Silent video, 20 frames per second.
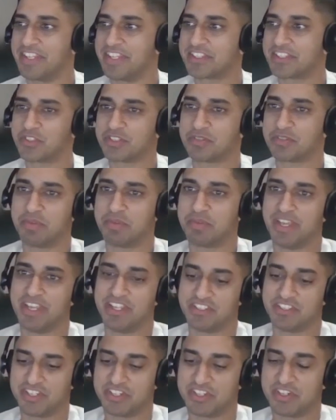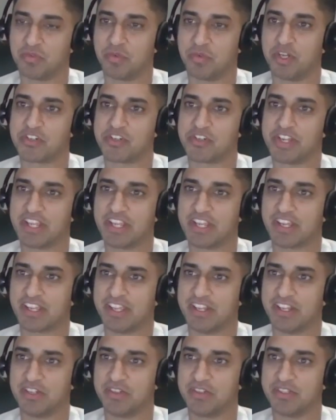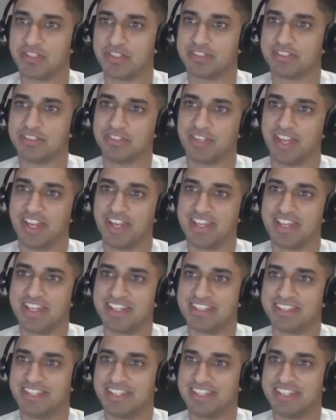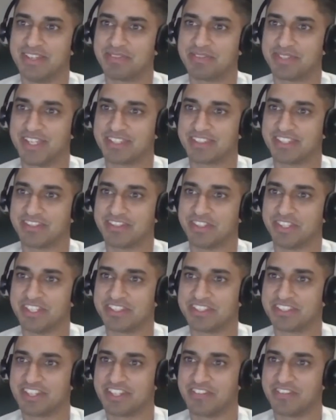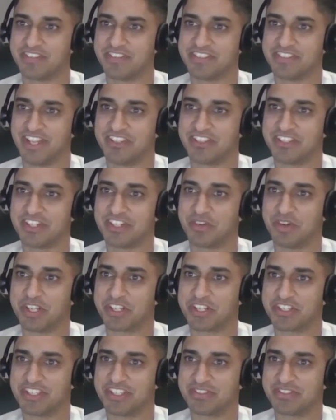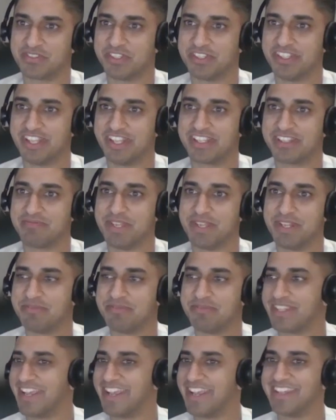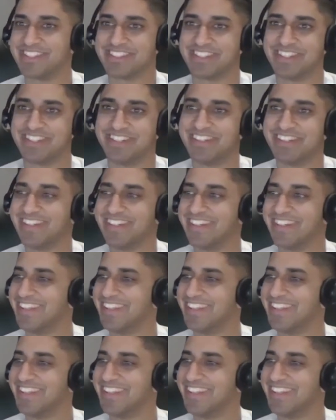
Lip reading: the discourse page and you're wondering, who this Luke guy is that keeps asking really tough and challenging questions, well, you get to meet him today. So,